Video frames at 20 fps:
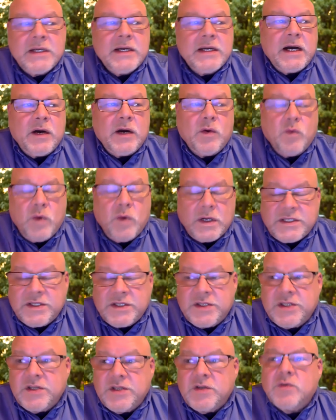uh, what to
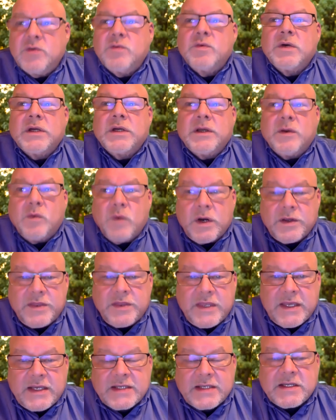do, you know, where
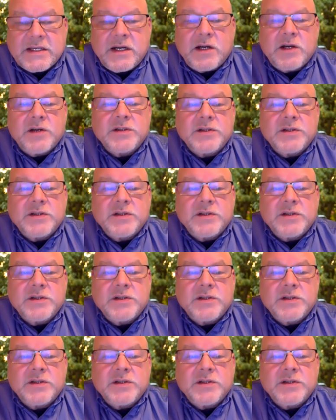things are.